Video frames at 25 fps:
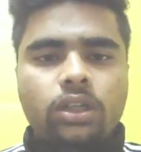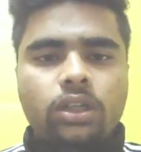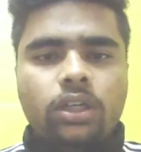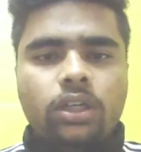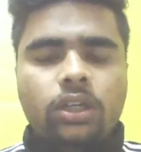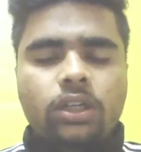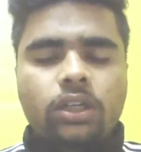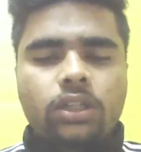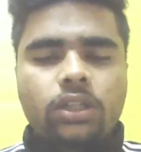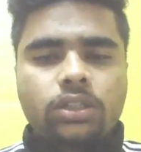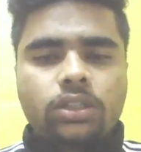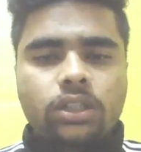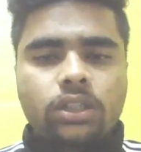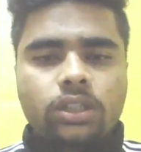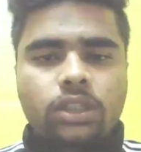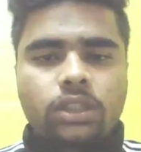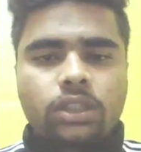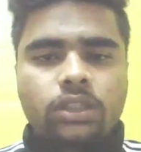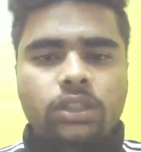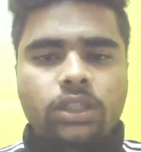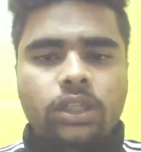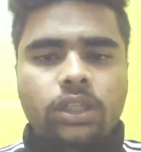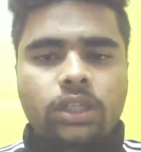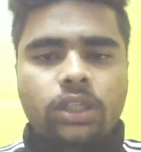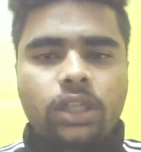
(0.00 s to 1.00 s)
It is
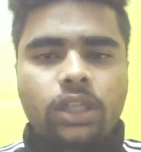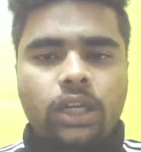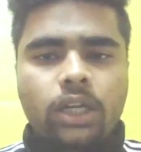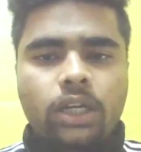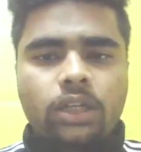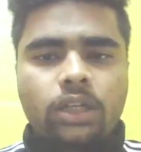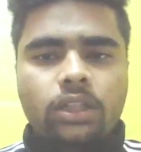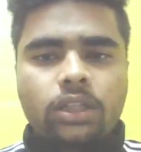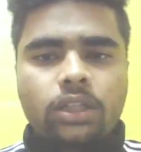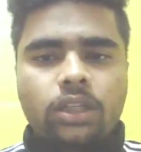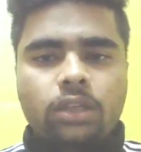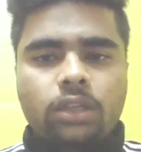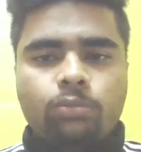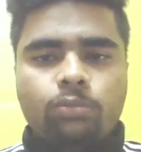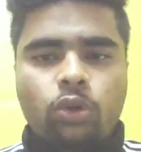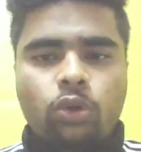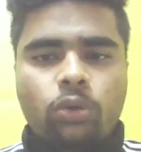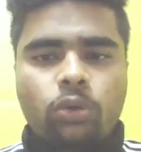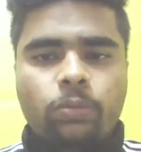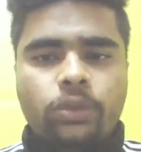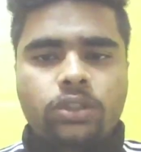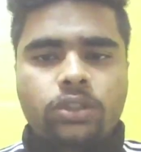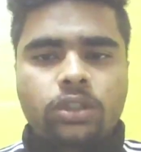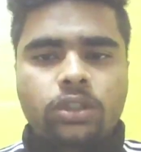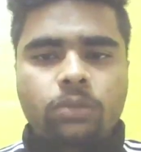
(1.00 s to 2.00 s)
suggested that the
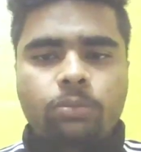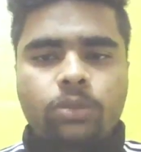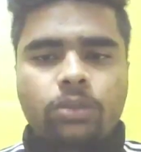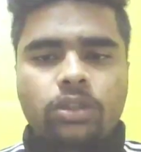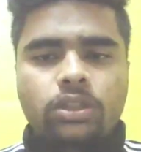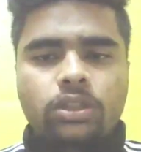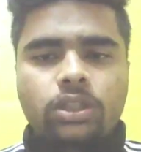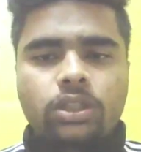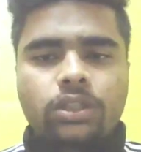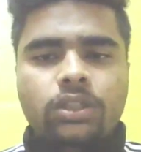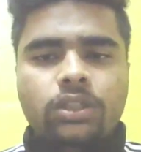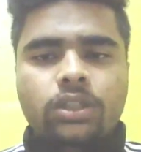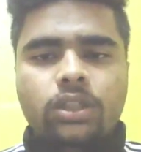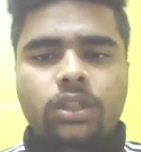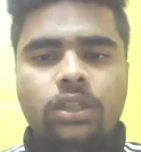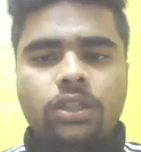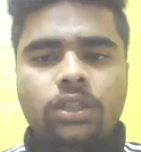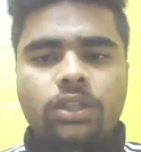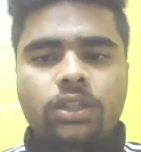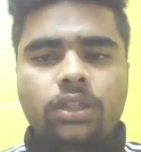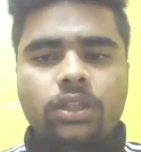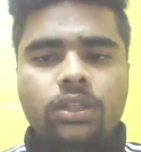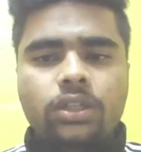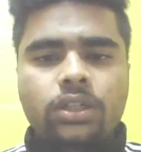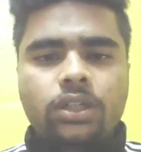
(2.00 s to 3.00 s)
information present
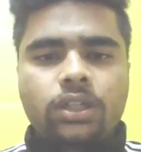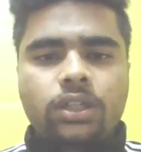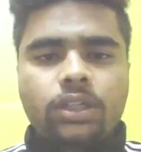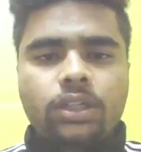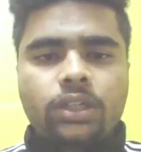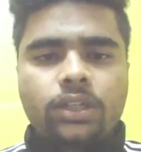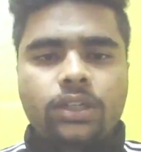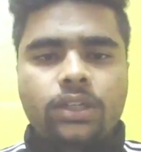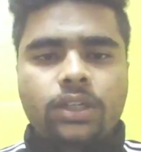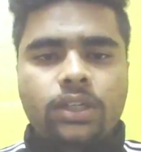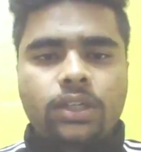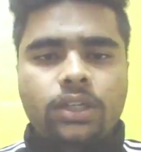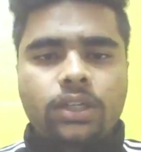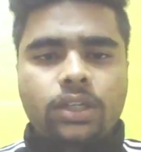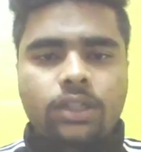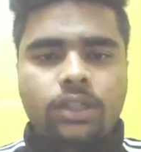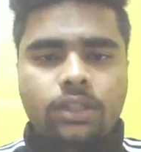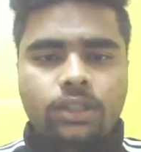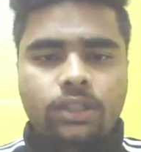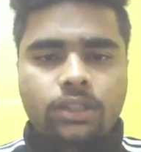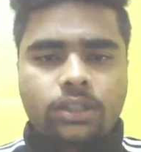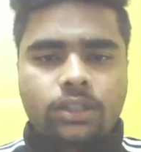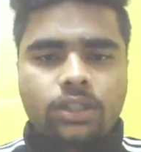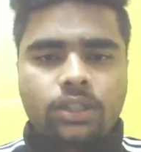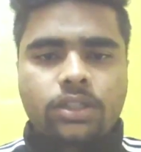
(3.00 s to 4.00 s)
in a DNA
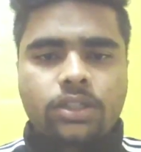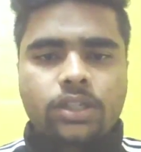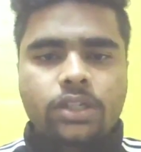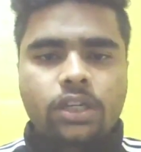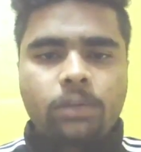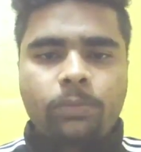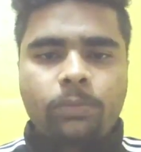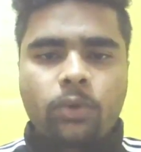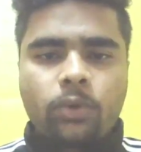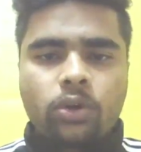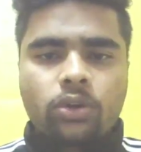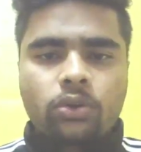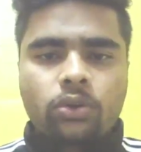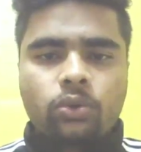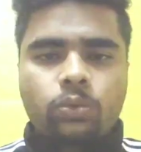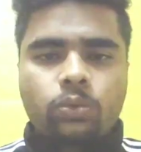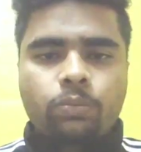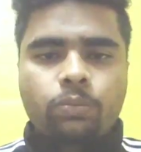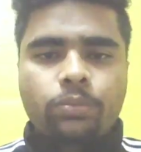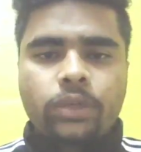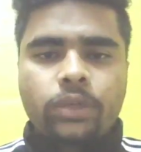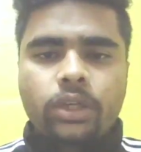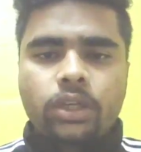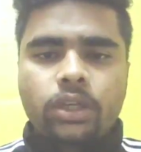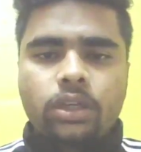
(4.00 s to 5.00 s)
is essential for
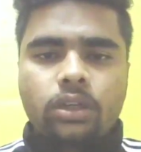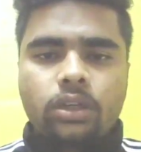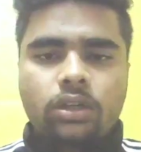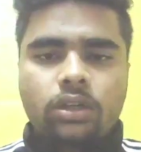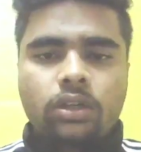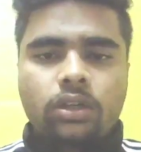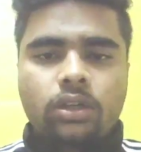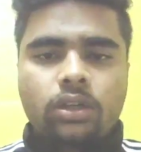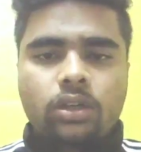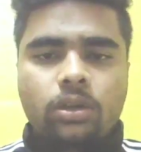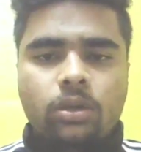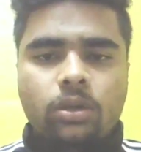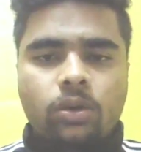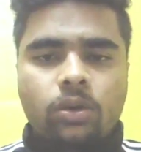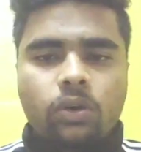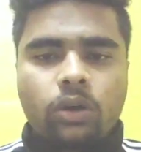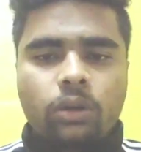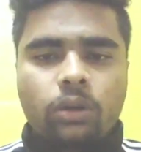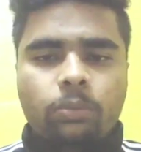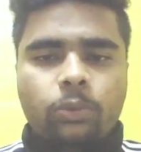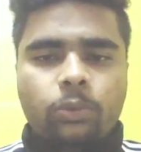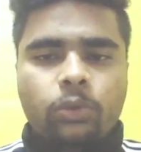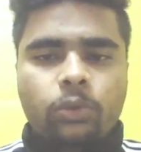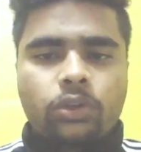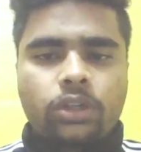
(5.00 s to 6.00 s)
to make
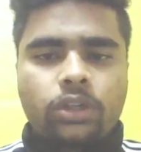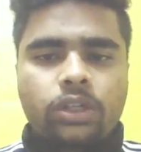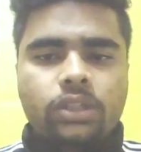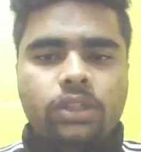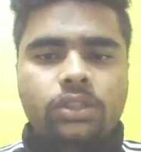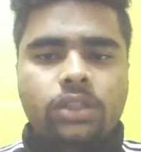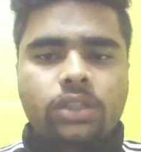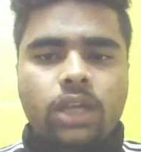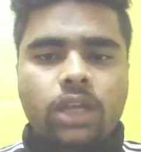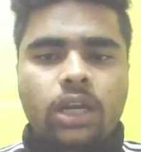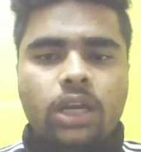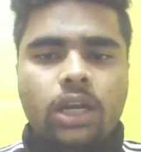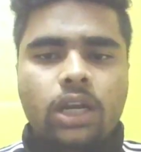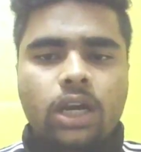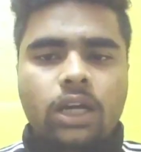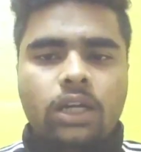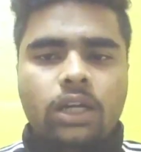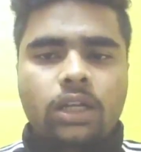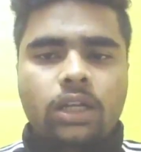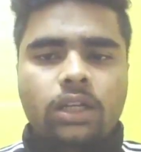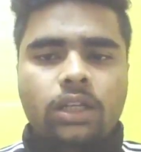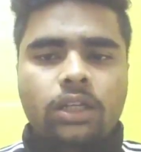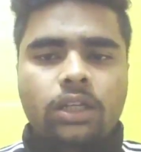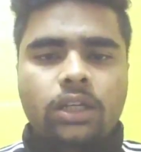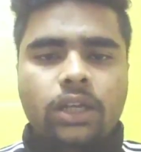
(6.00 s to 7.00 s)
all proteins, and
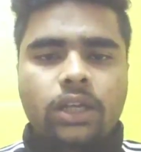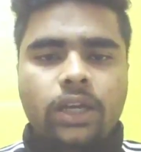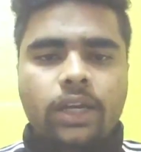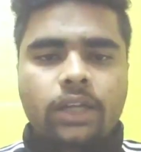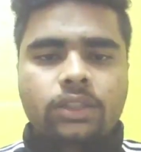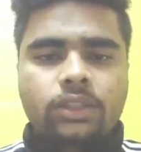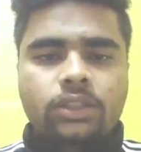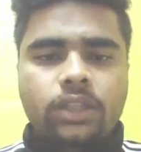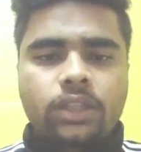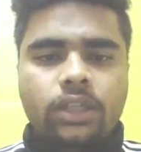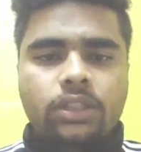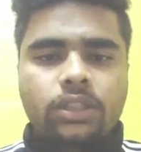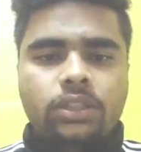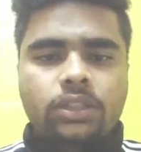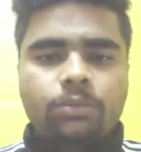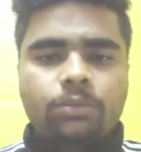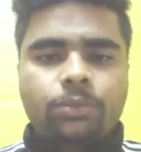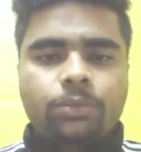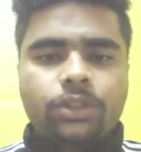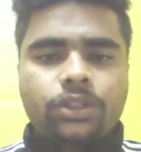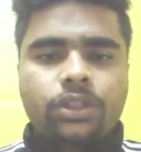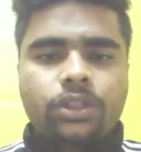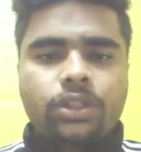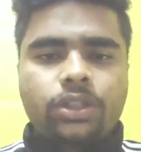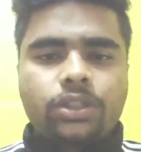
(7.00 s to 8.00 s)
RNA acts as a
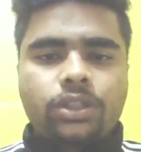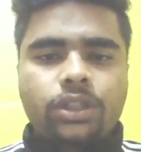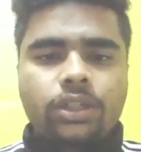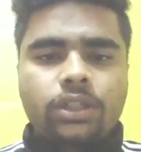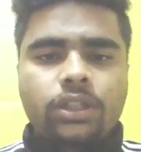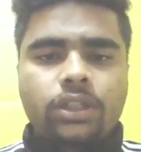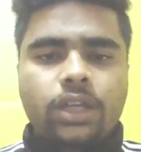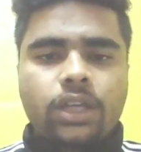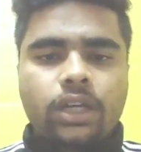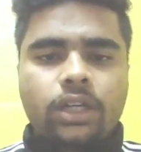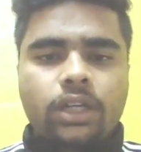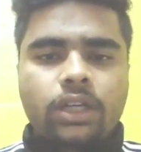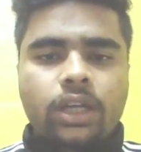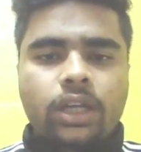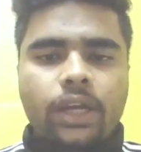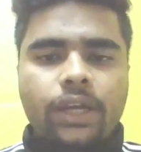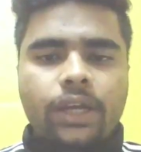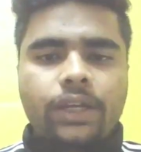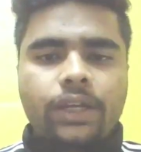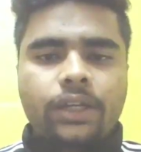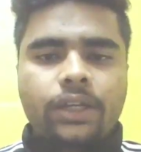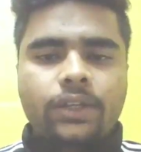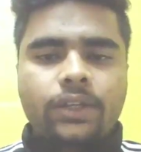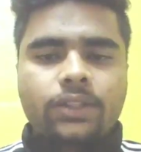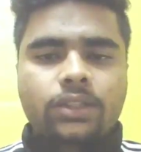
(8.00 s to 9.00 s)
messenger that
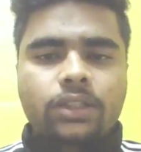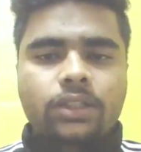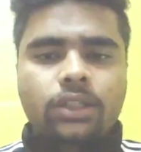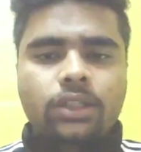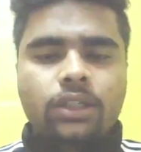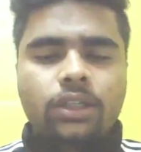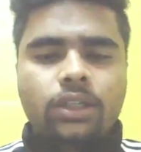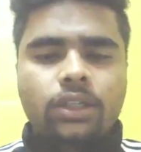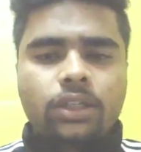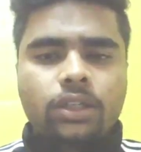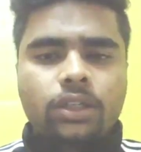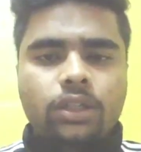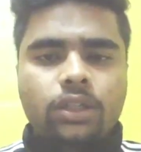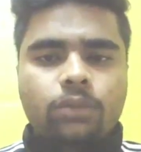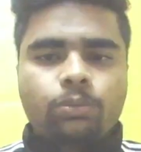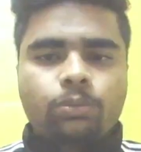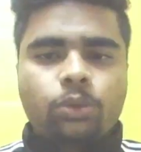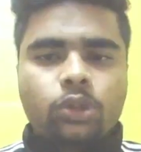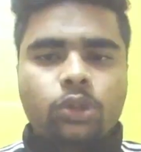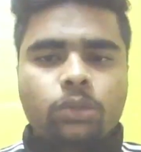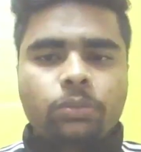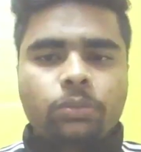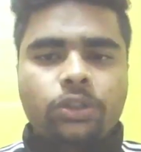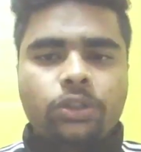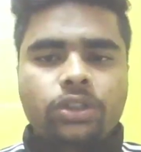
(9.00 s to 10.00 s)
carries
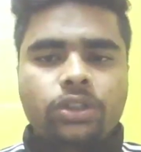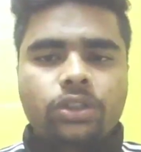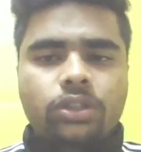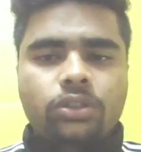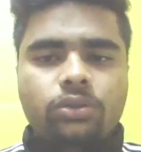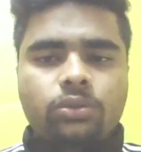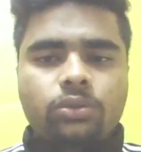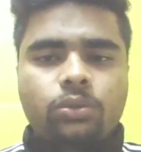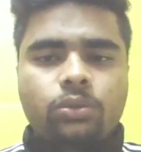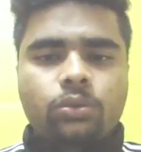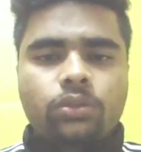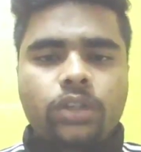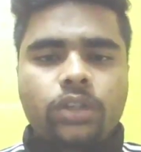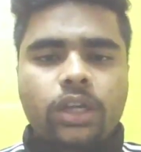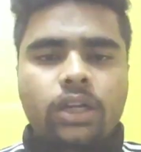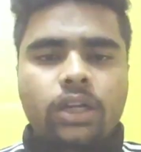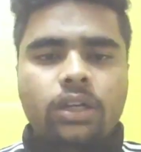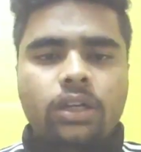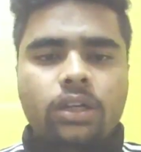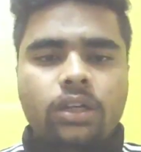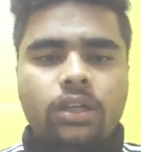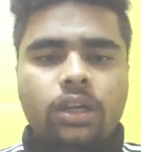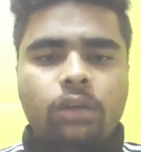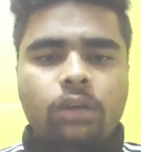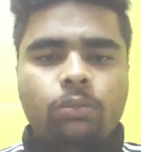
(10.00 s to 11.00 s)
information through
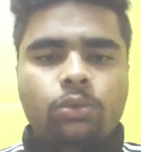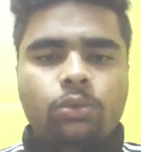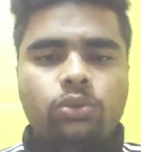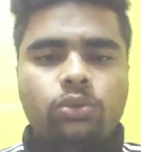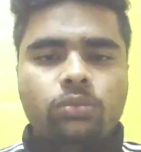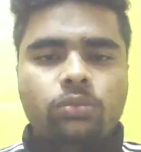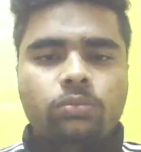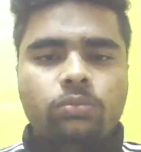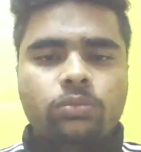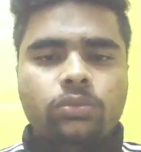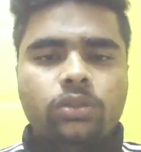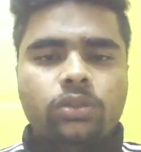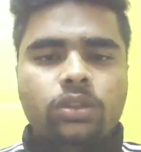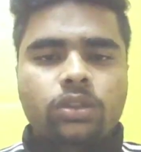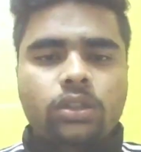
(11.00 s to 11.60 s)
the ribosome.